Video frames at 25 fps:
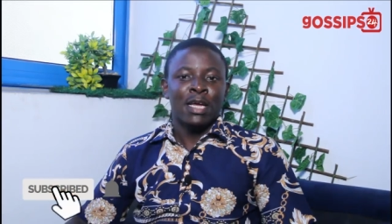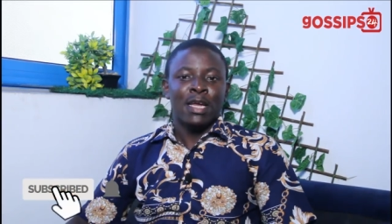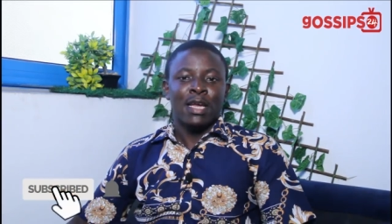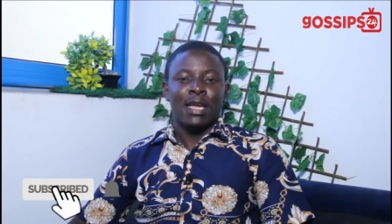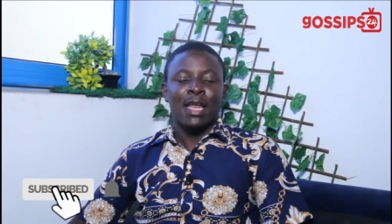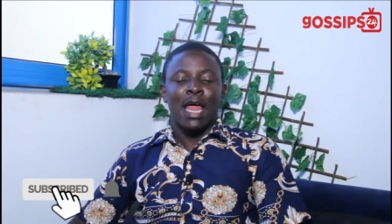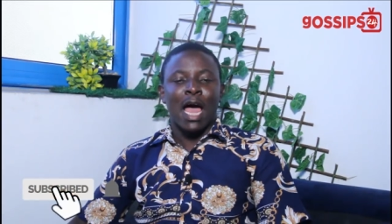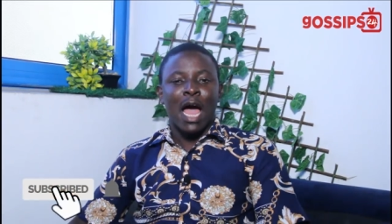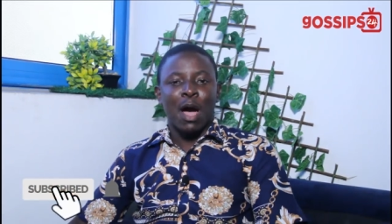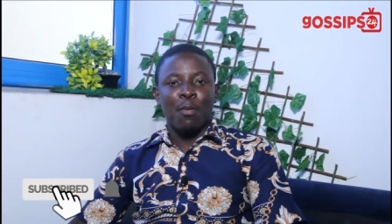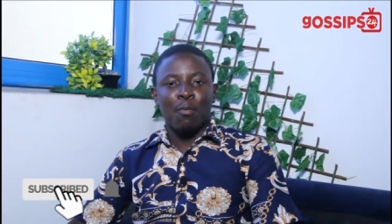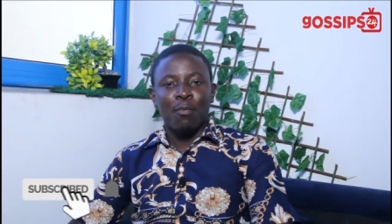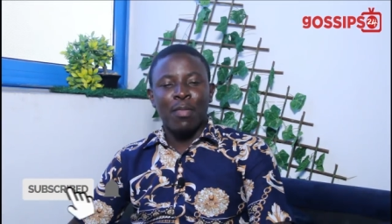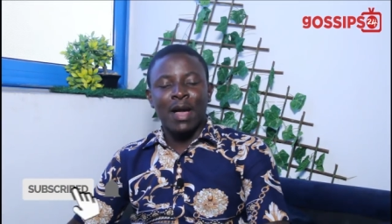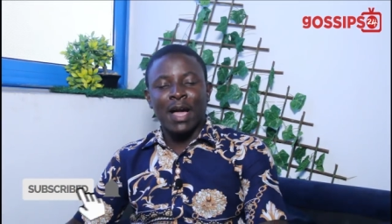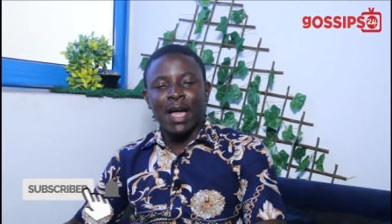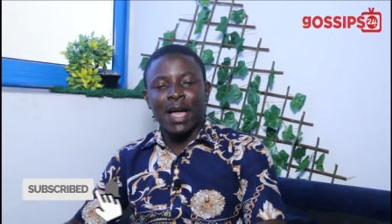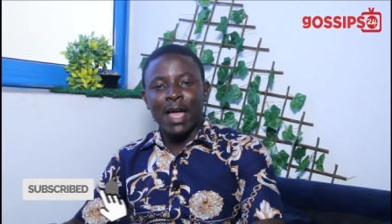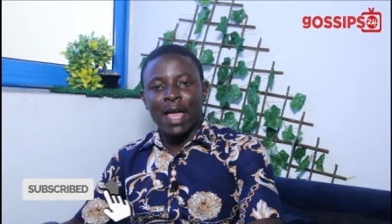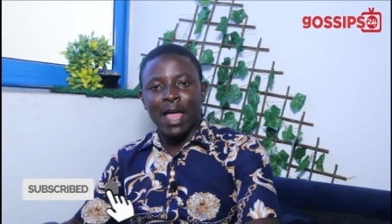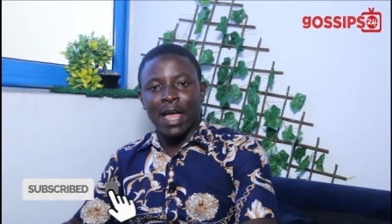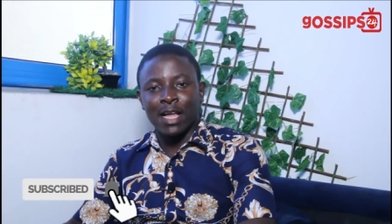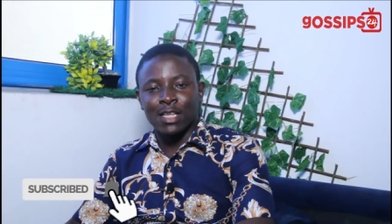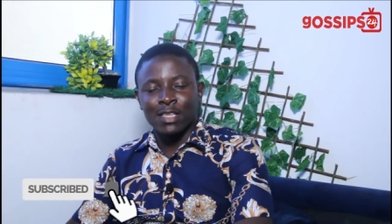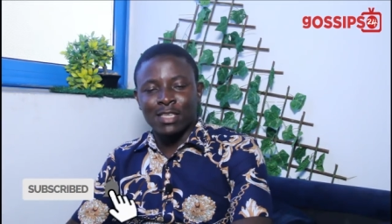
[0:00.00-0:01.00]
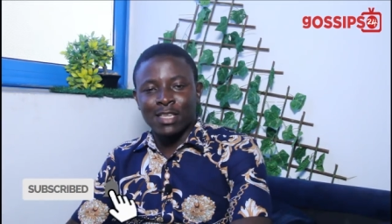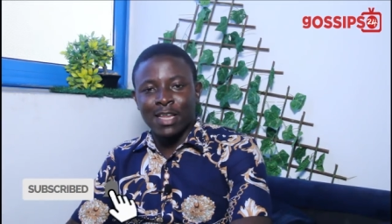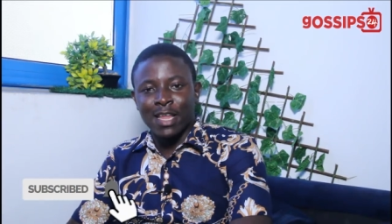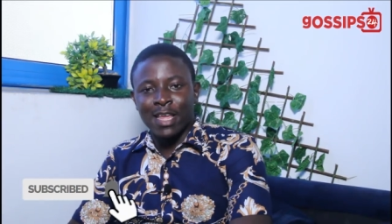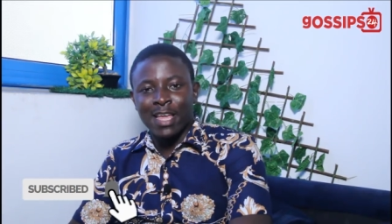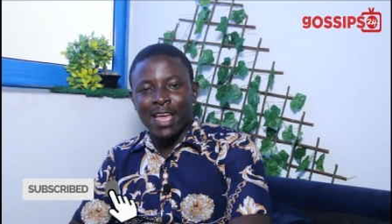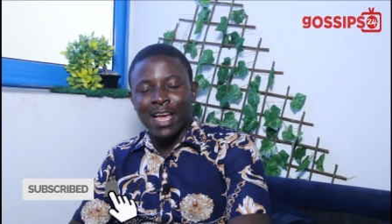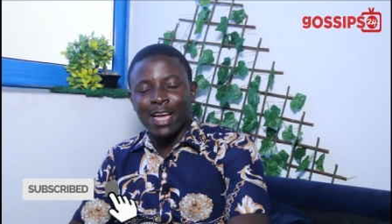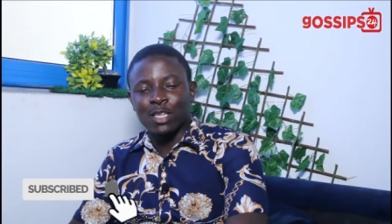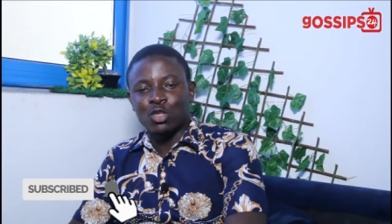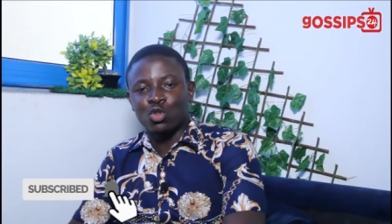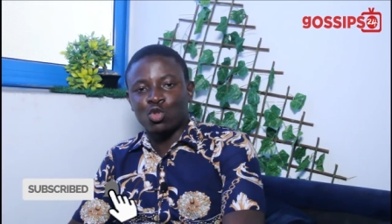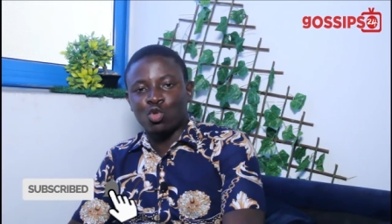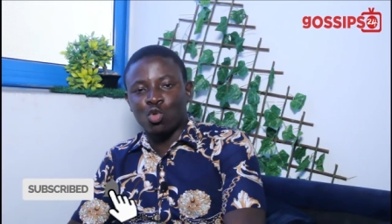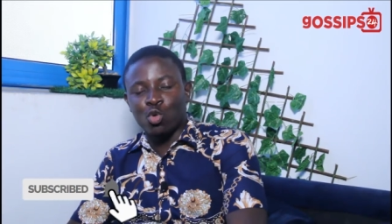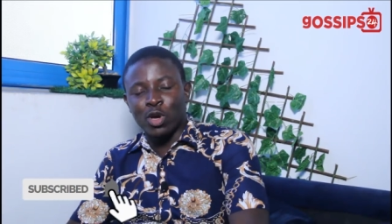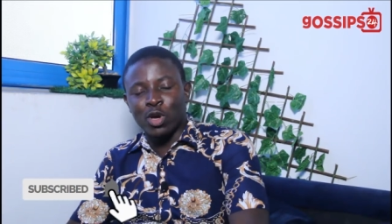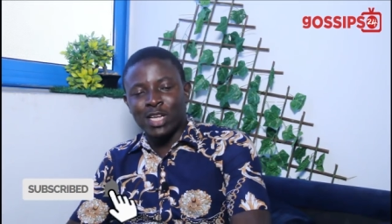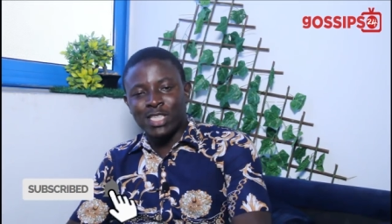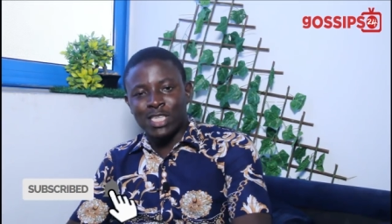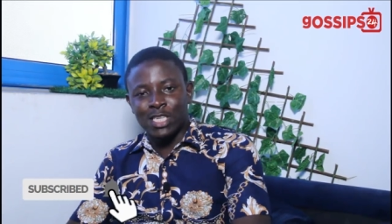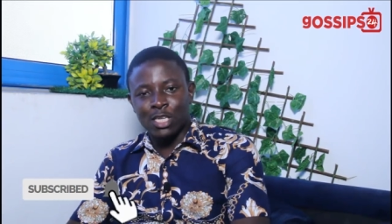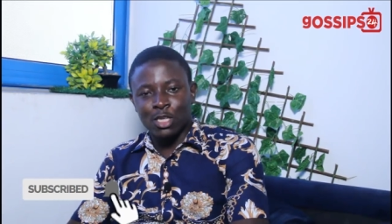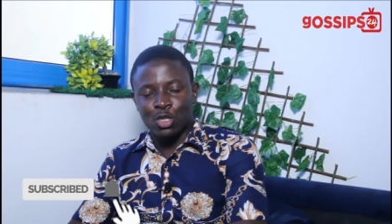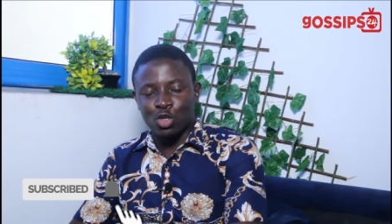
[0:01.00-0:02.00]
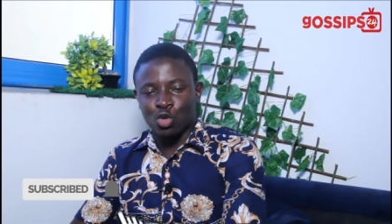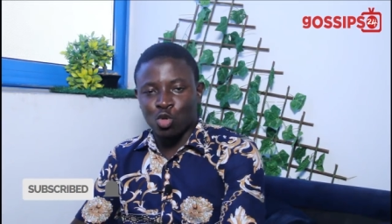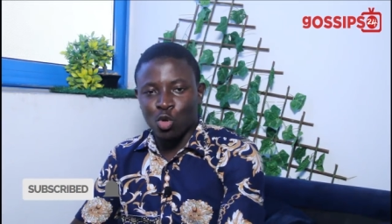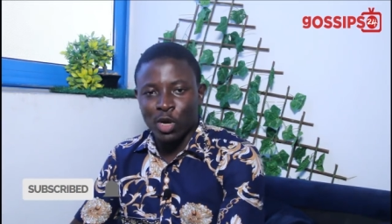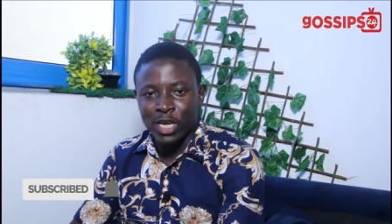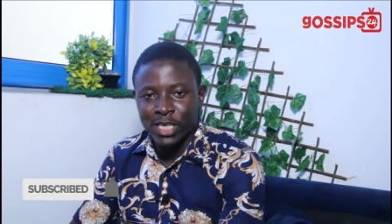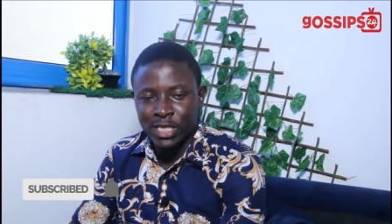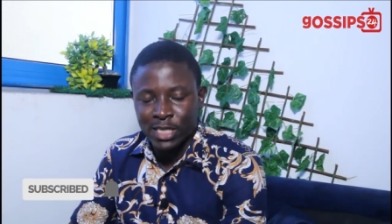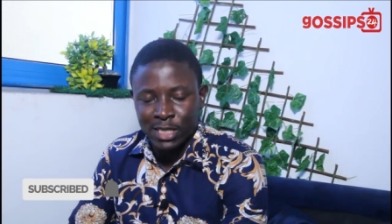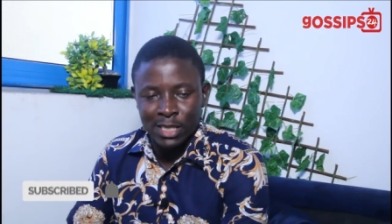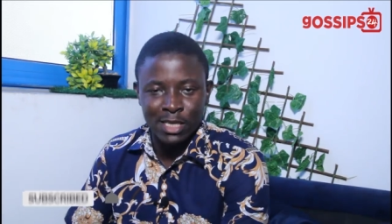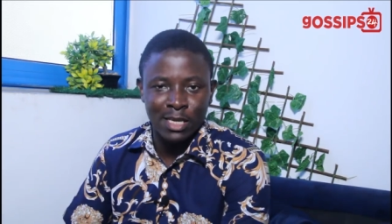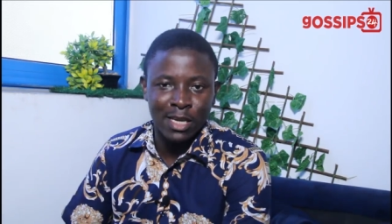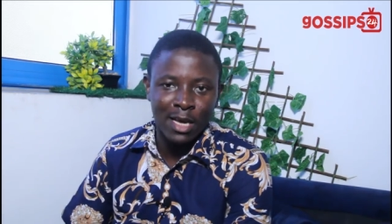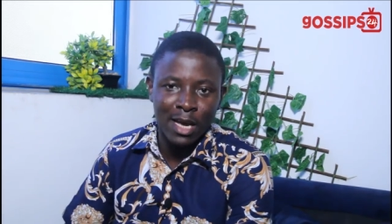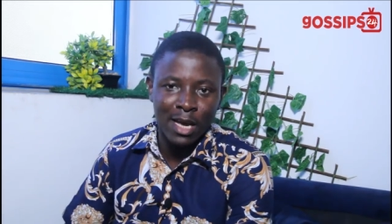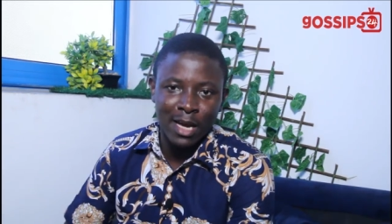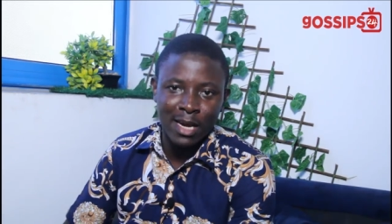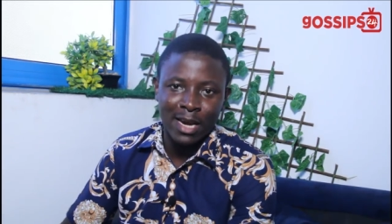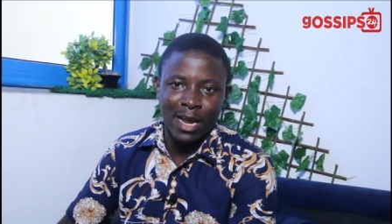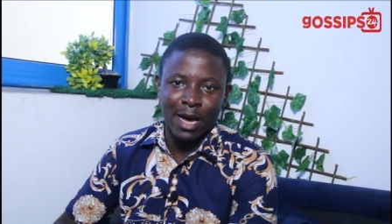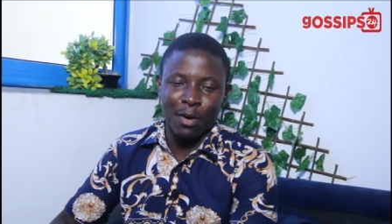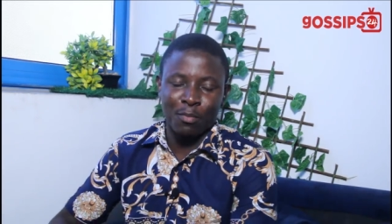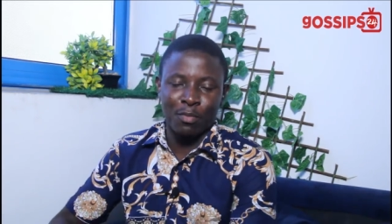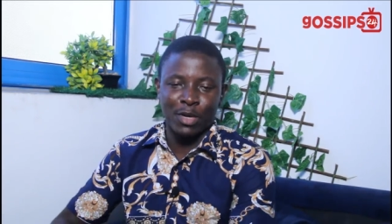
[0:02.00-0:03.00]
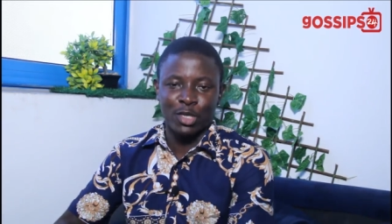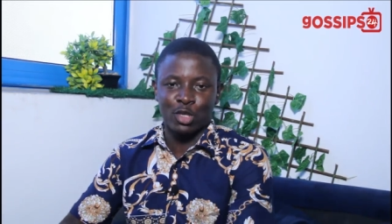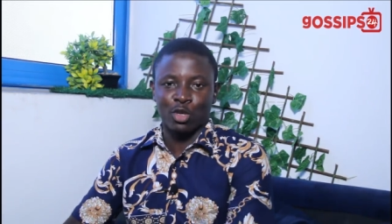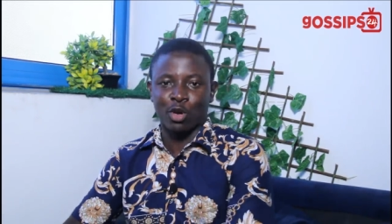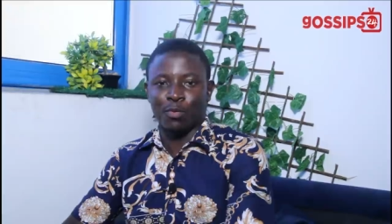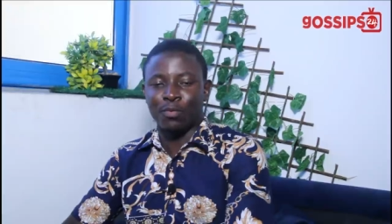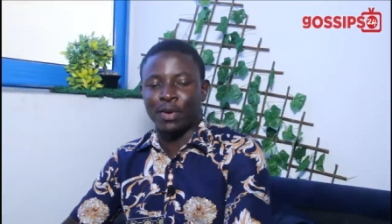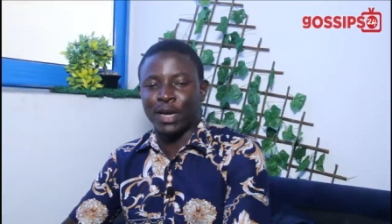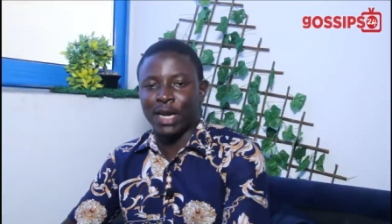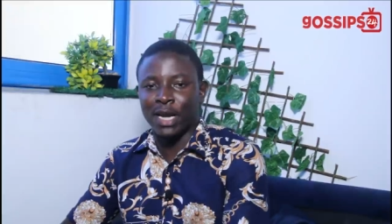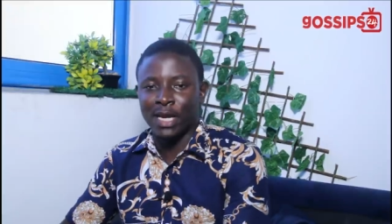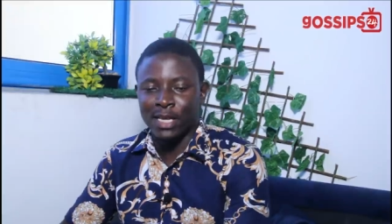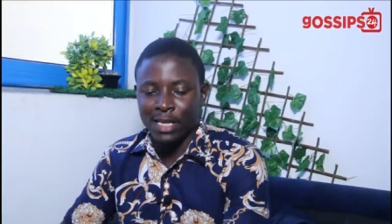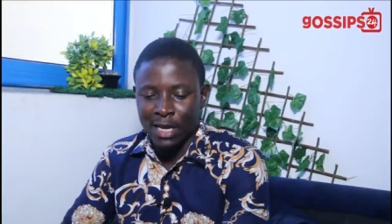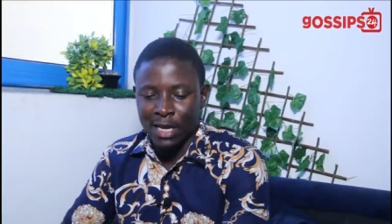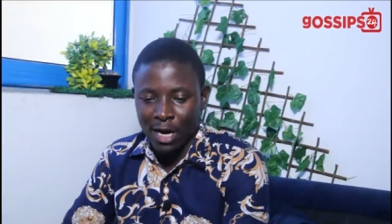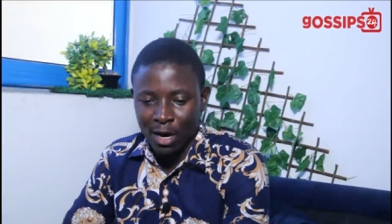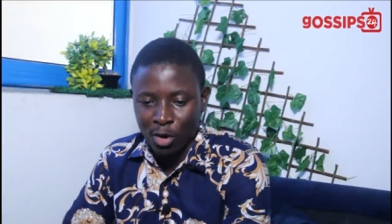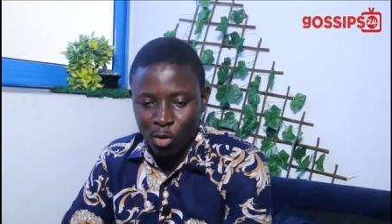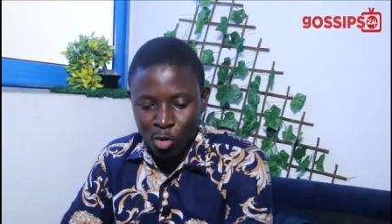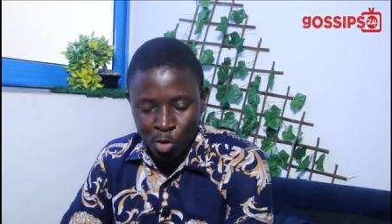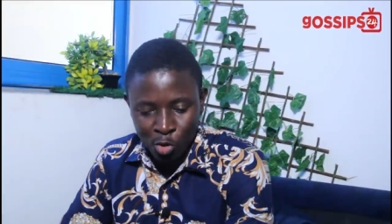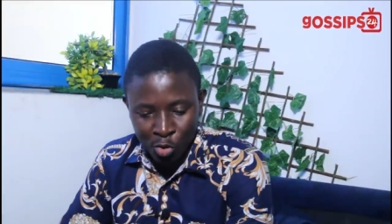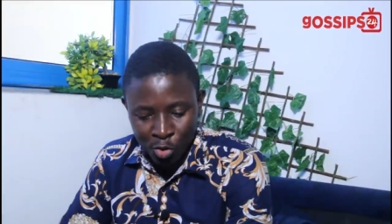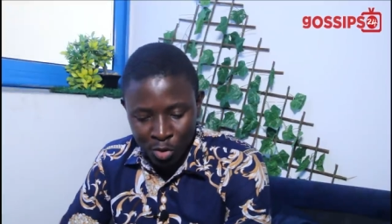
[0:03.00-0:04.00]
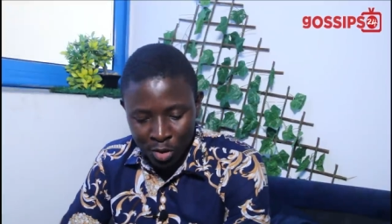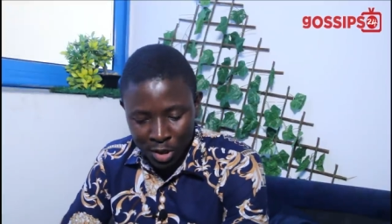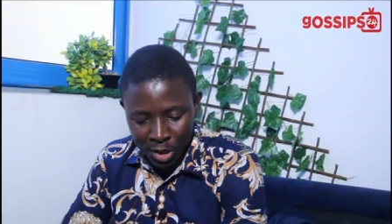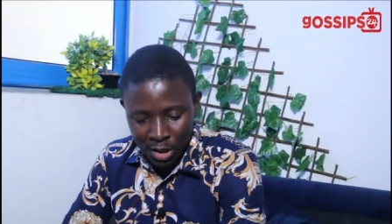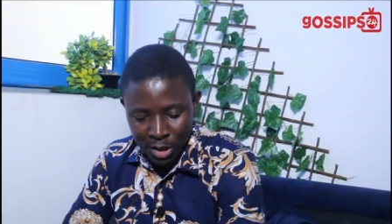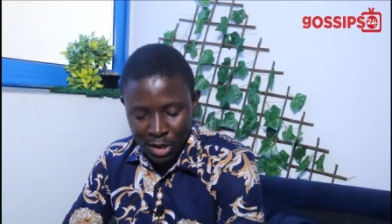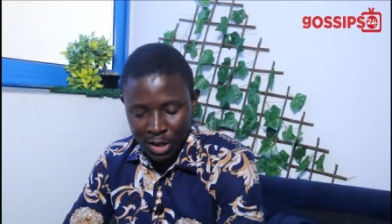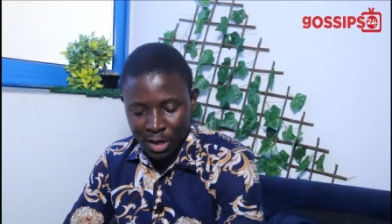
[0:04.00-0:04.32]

Now mbaka in the year 2020 and a Bishop Bernard Nyaoku